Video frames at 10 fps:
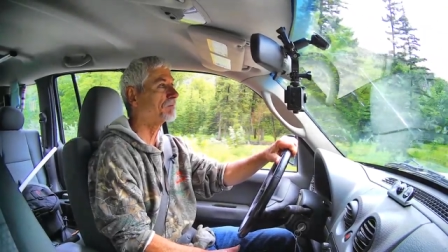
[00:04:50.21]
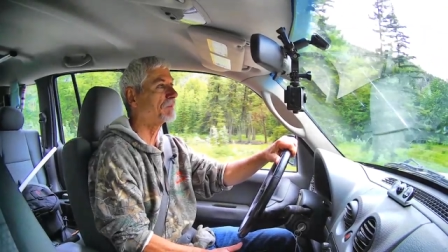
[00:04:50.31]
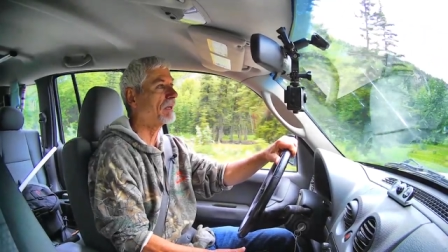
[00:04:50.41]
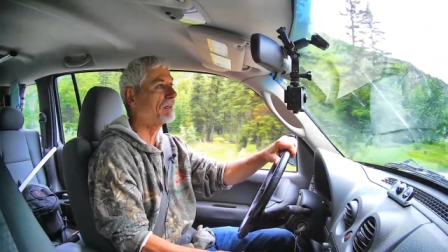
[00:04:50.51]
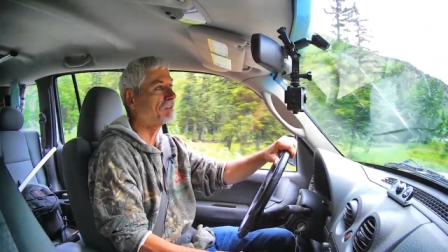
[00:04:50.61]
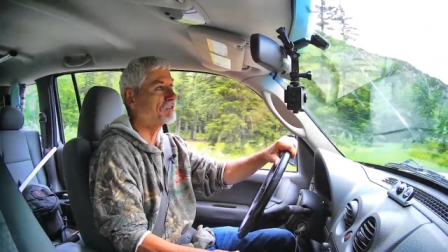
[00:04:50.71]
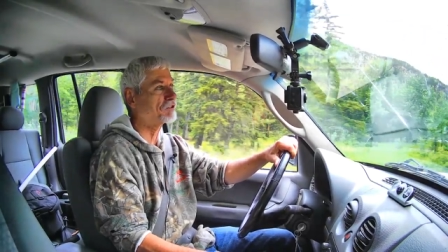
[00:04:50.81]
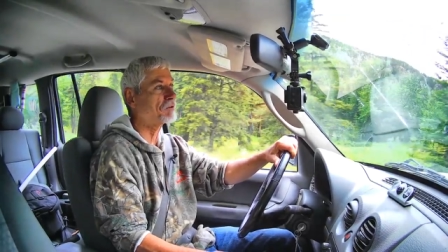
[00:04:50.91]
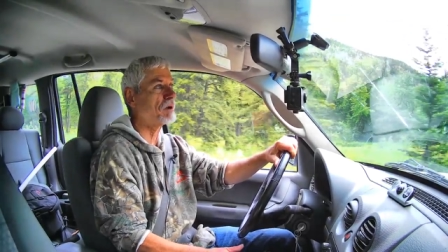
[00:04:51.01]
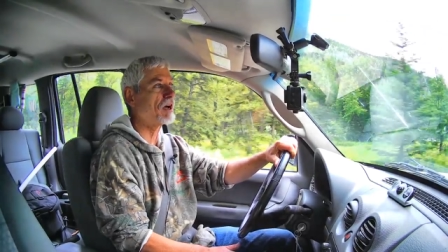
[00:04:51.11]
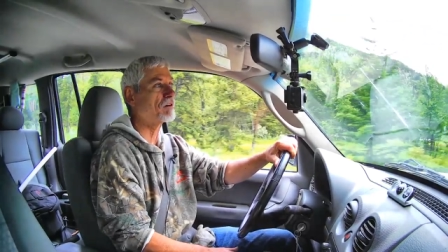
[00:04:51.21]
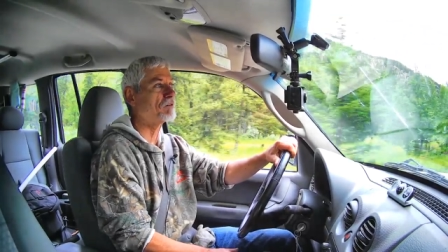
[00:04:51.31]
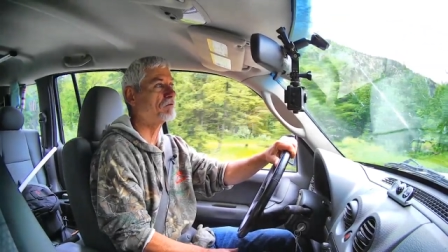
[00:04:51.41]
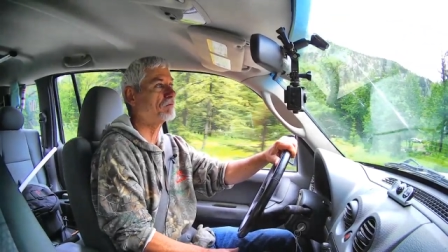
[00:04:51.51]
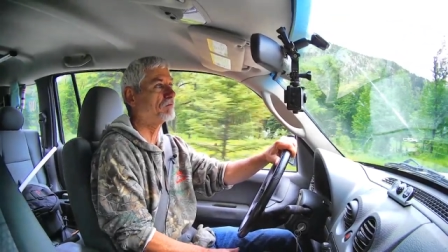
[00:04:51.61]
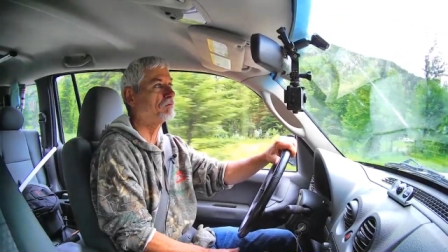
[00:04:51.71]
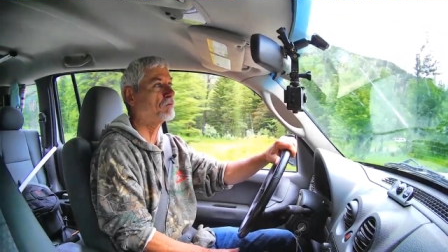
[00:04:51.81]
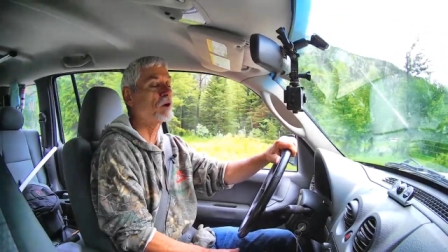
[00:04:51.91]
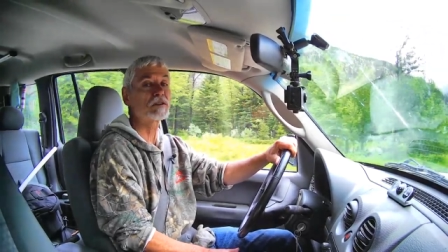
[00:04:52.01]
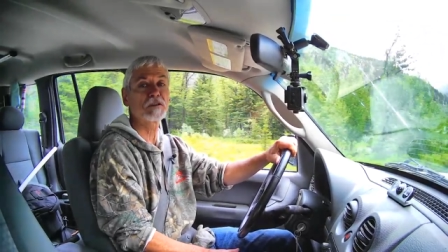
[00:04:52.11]
and it's just a matter of
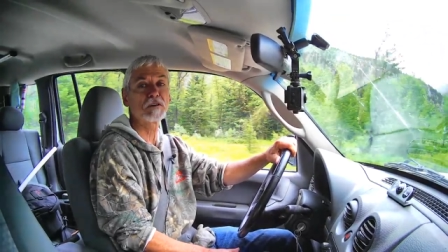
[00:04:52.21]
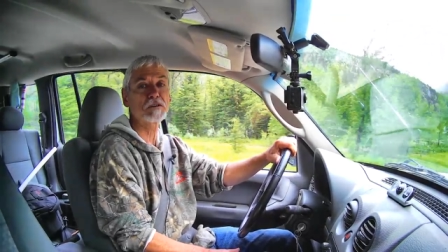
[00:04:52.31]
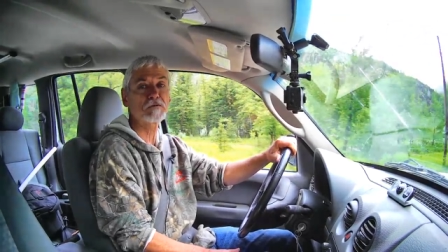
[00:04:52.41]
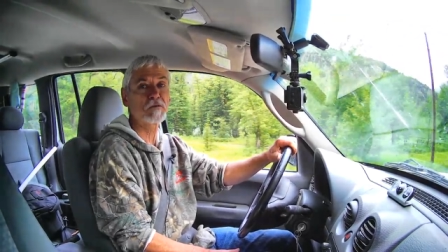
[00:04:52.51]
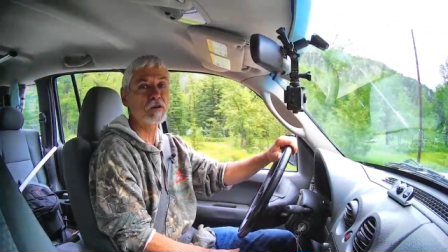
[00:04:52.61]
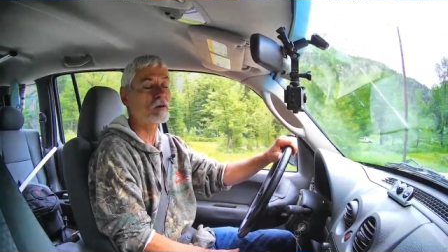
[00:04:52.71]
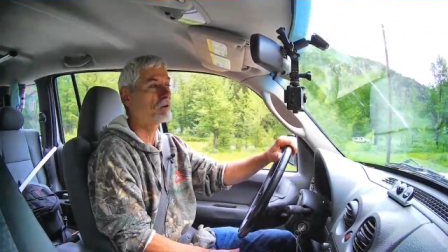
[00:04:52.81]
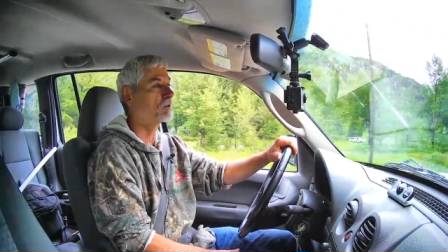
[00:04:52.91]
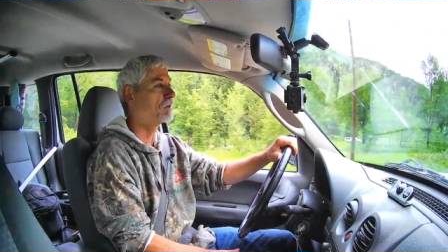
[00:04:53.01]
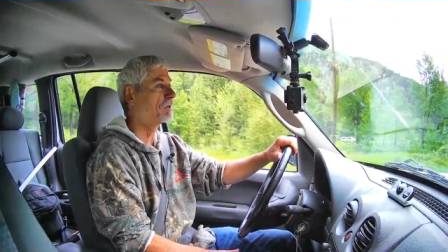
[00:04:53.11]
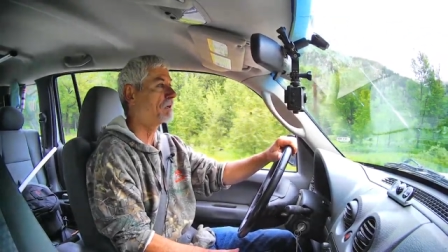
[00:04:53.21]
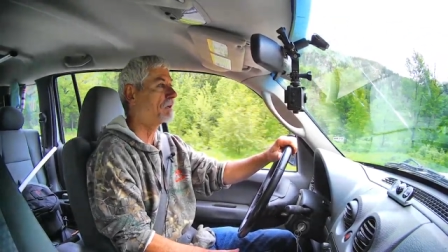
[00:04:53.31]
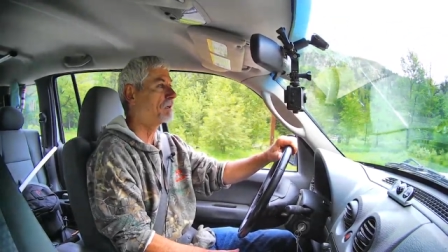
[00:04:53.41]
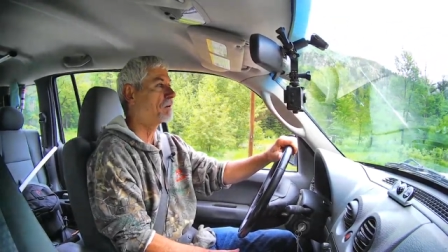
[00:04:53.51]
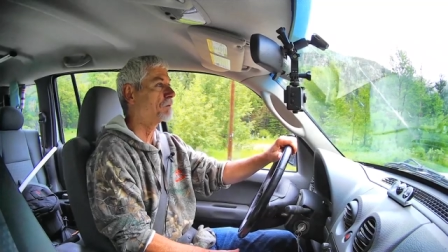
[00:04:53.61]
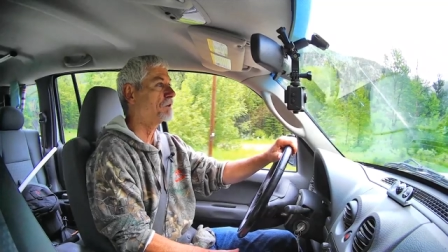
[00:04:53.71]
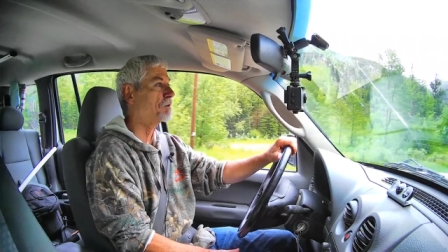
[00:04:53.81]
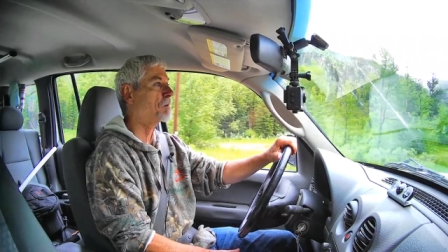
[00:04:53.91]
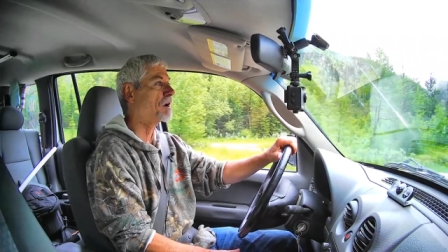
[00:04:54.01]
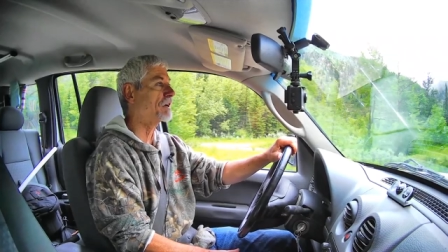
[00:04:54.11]
what to look for when you're
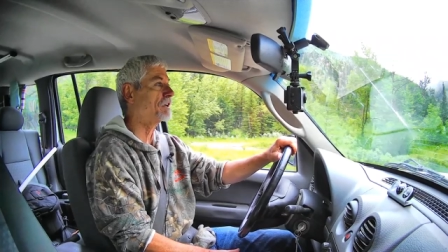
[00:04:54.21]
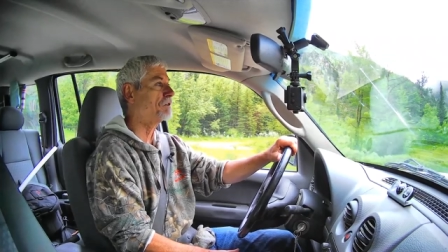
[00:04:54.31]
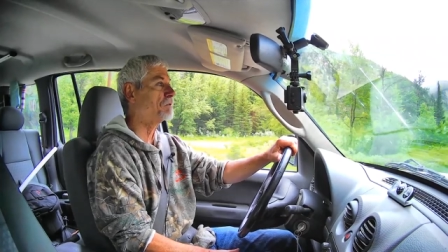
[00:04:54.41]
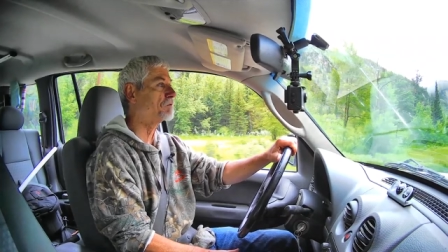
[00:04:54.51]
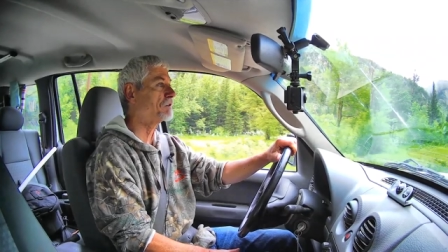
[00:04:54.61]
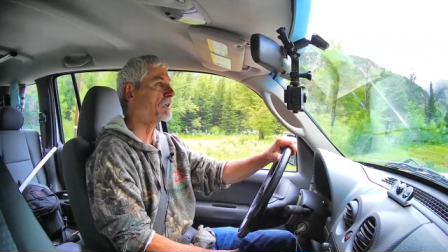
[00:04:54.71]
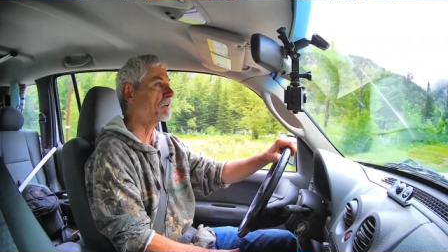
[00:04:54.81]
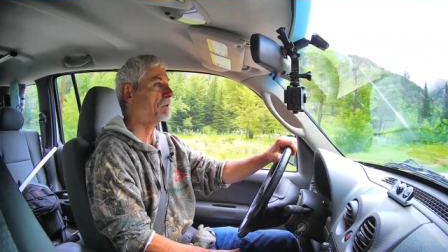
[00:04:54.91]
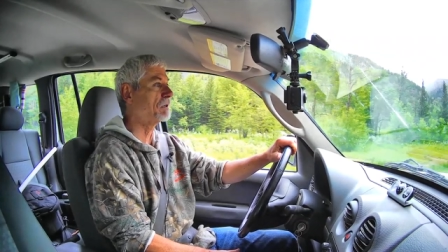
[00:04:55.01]
buying a used vehicle.